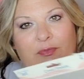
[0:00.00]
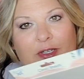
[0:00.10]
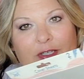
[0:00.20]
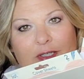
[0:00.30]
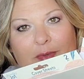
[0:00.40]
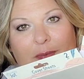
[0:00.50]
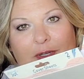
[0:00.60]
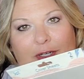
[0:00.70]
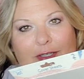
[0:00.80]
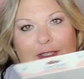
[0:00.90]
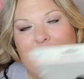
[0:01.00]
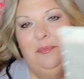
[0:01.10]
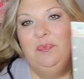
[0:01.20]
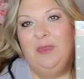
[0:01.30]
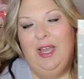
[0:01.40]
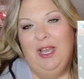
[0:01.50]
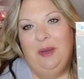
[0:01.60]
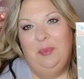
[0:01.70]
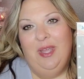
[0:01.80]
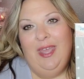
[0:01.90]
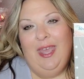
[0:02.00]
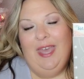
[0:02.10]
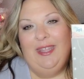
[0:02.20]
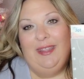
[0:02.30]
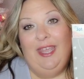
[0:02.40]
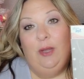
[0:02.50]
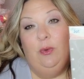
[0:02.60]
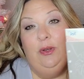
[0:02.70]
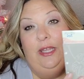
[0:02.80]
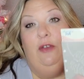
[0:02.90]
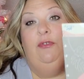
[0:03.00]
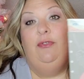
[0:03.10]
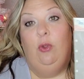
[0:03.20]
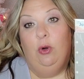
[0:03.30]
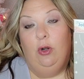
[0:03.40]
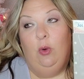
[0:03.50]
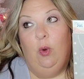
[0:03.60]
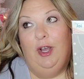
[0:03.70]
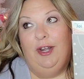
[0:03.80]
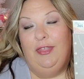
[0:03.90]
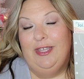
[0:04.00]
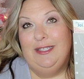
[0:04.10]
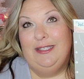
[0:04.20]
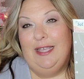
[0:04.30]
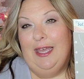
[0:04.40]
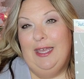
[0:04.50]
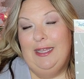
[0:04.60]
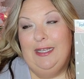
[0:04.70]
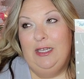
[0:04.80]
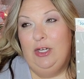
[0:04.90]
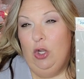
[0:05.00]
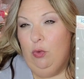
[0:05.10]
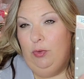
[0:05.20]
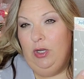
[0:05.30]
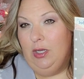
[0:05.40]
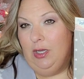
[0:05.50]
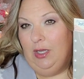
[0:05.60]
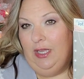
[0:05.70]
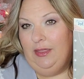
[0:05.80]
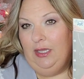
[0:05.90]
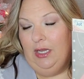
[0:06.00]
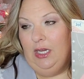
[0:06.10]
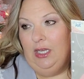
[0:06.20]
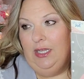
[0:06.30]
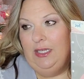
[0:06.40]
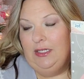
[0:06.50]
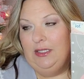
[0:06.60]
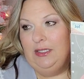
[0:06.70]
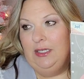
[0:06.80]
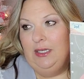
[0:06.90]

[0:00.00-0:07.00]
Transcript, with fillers: Here's the puppy dogs. Um, and then they had one like a floral one that said notebook, I think, on it.